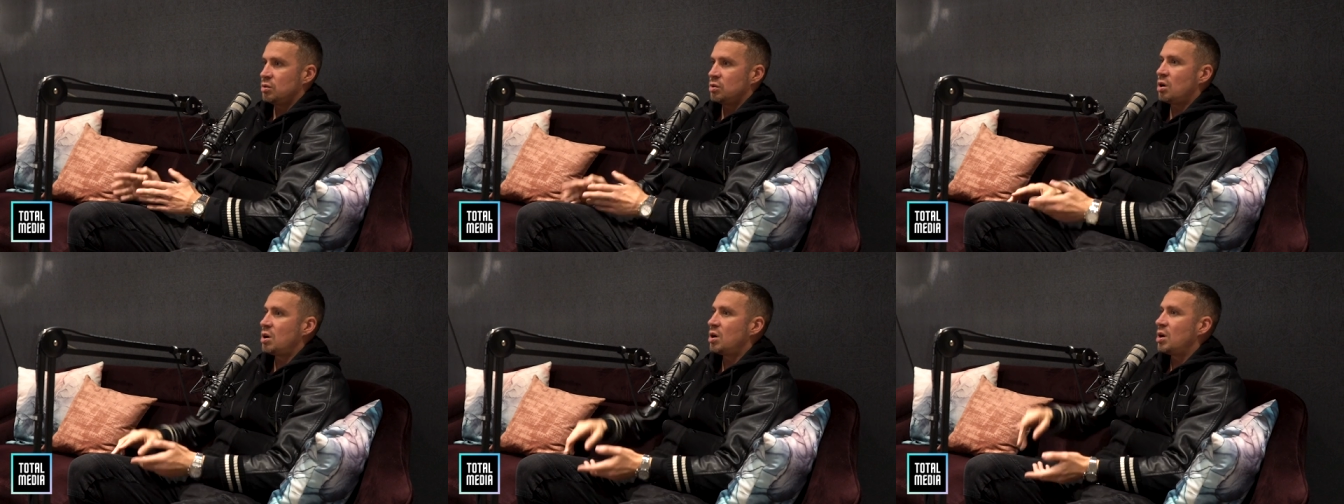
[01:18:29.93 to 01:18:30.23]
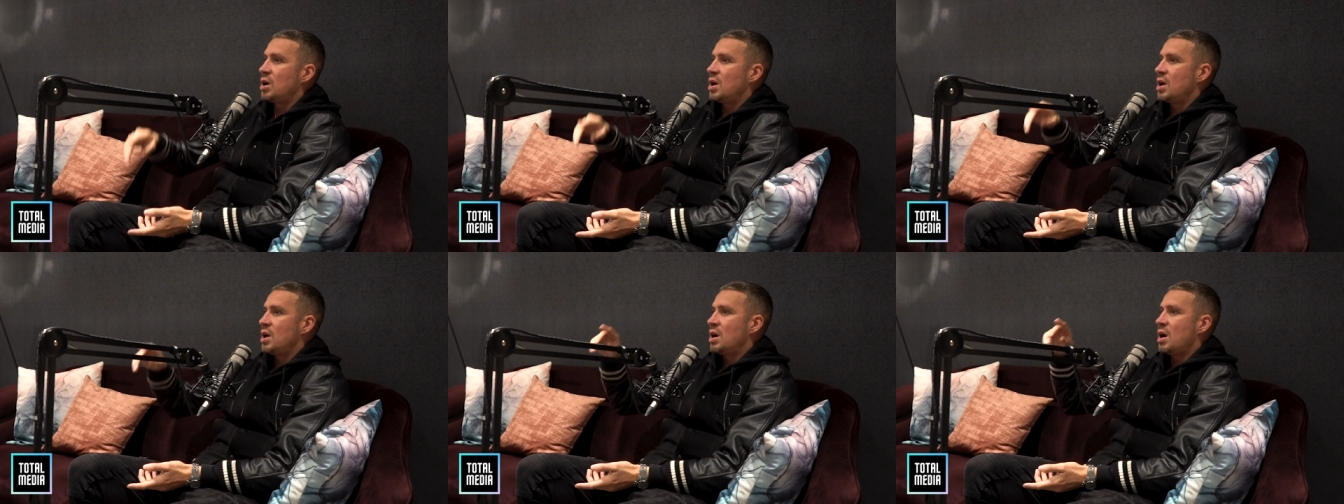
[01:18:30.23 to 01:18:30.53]

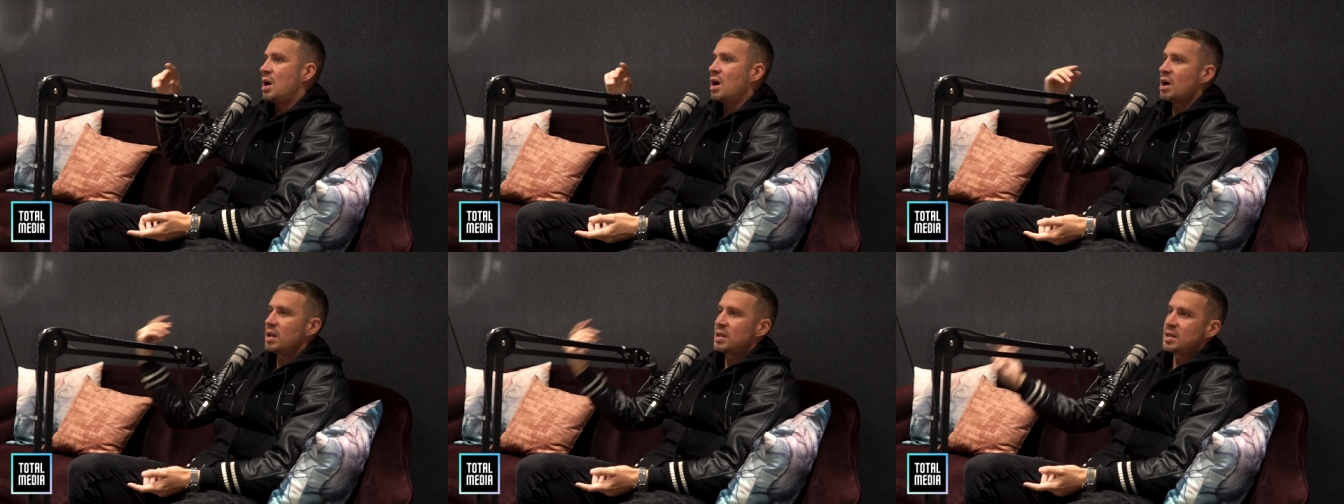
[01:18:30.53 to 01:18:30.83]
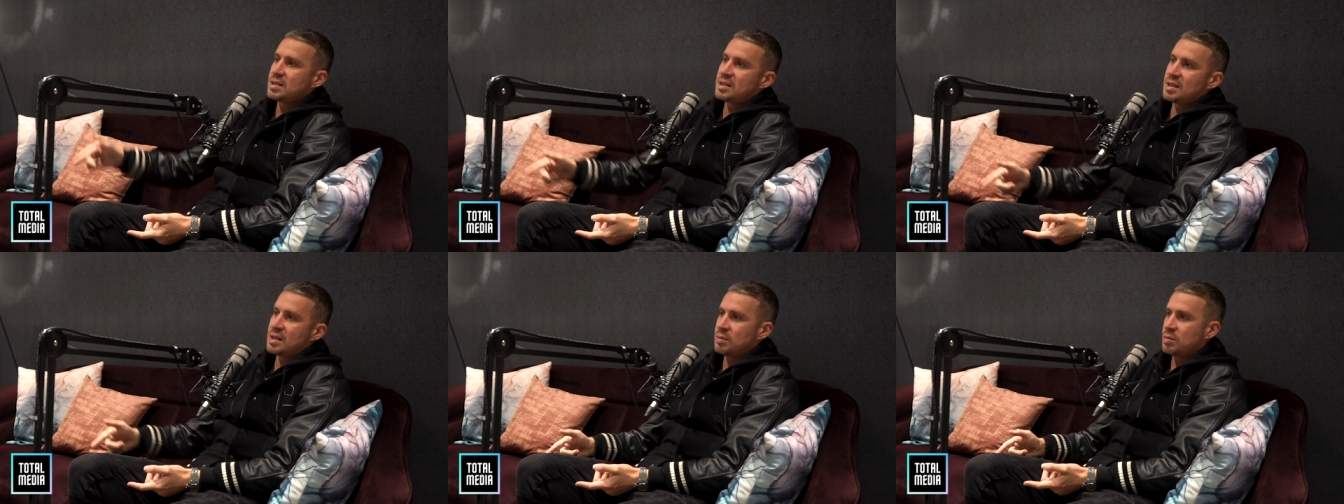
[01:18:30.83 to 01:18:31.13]
not, oh,
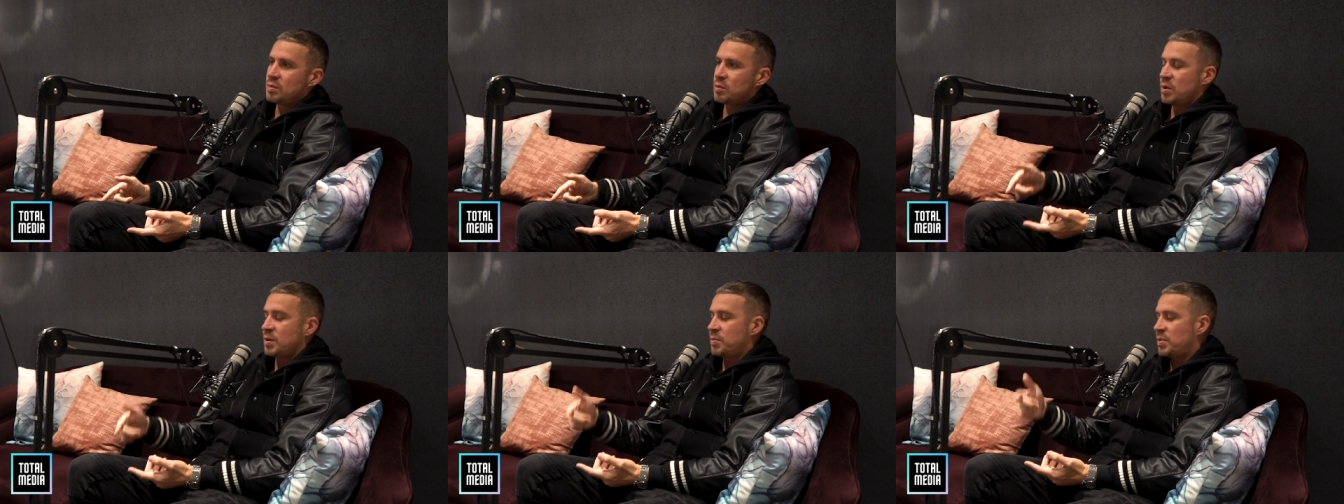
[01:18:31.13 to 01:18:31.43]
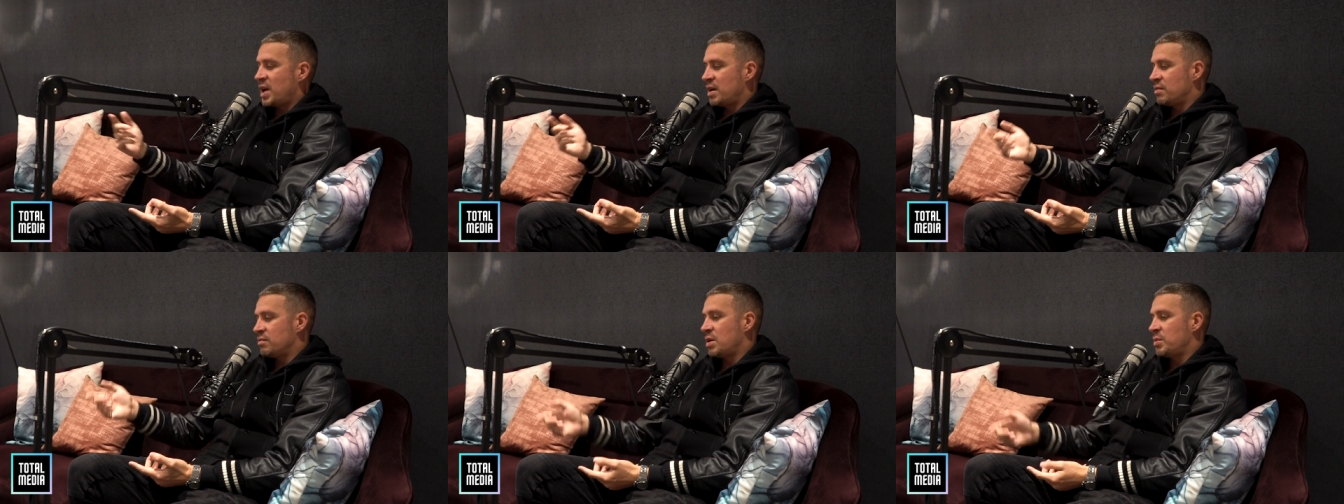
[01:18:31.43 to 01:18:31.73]
this team, we're
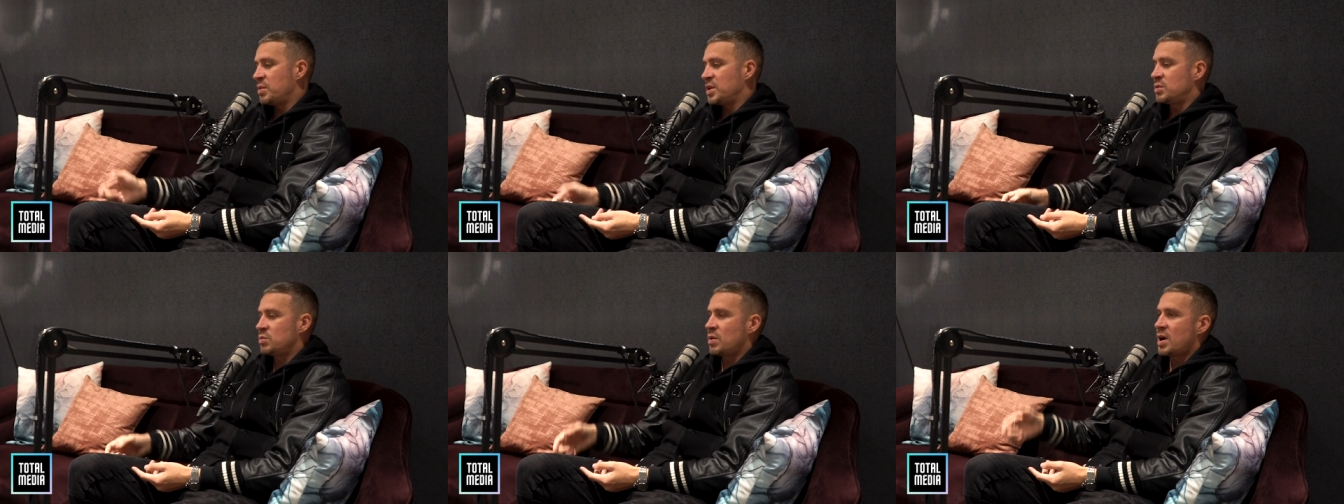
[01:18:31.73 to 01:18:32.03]
playing rubbish.